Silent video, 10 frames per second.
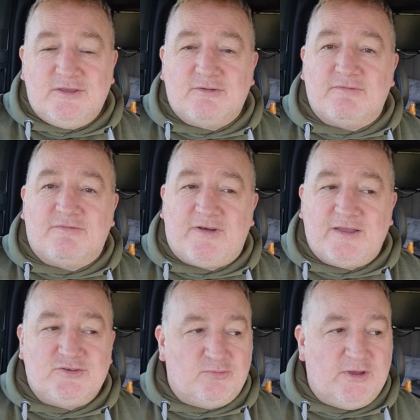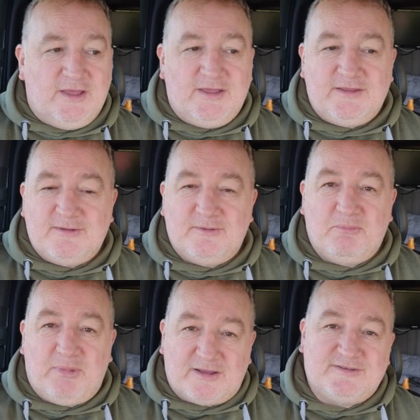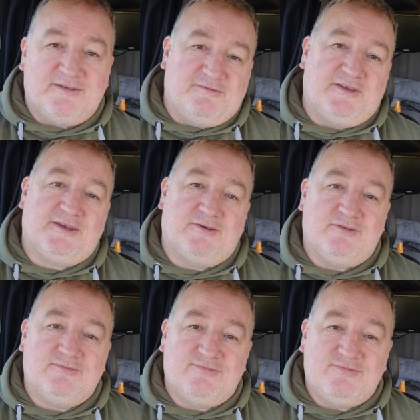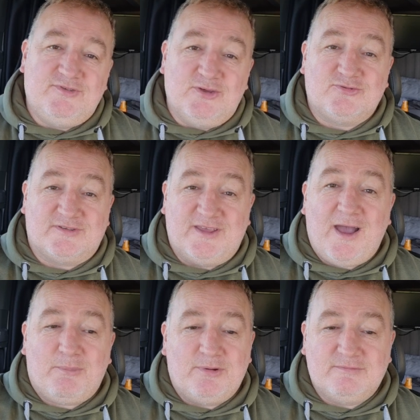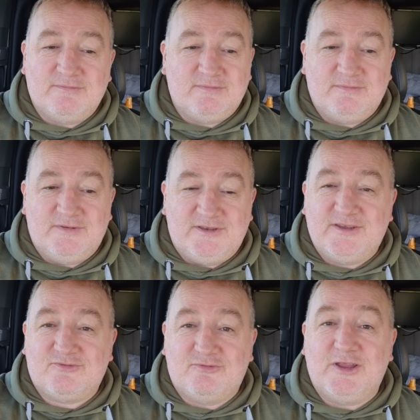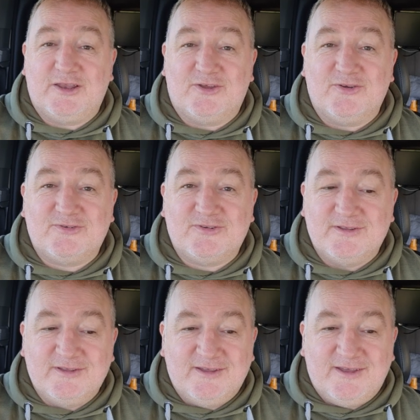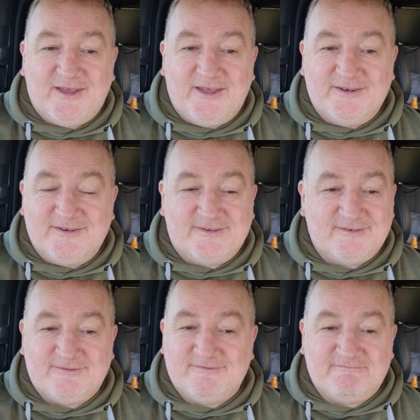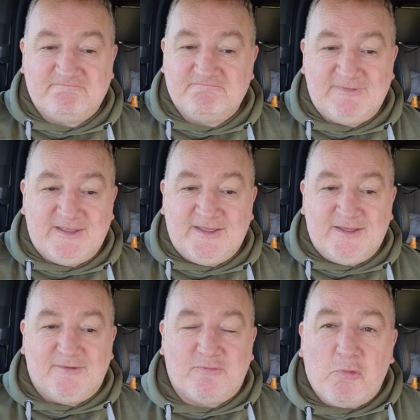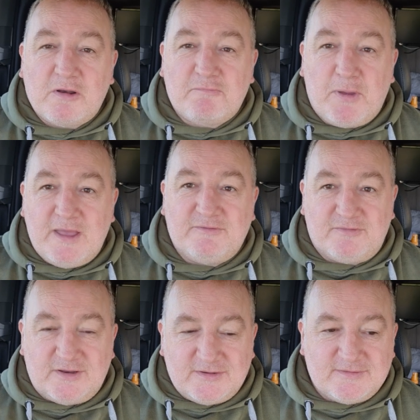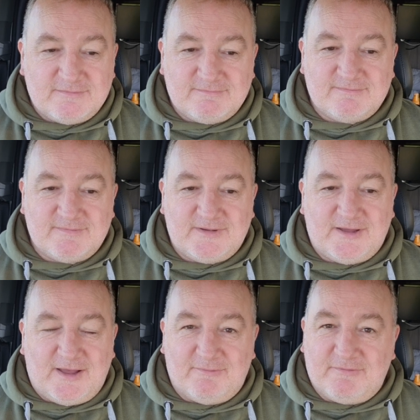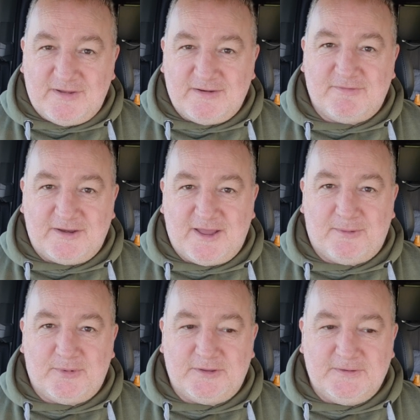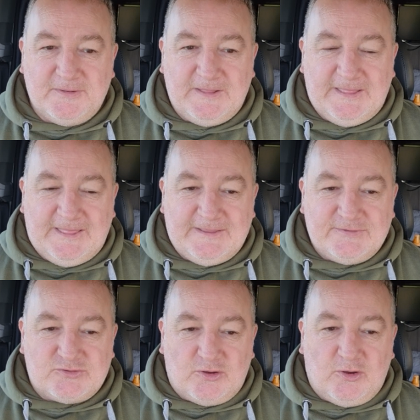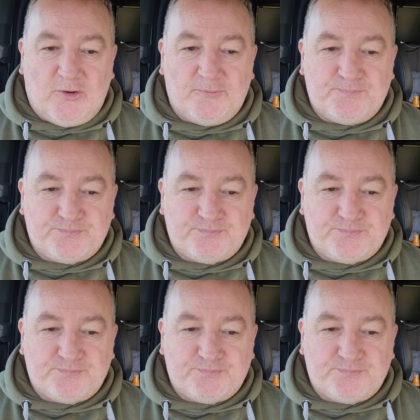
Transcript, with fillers: you can find your way back to your vehicle using the app. It is really good. And for what I've paid for it, I'm very, very happy. So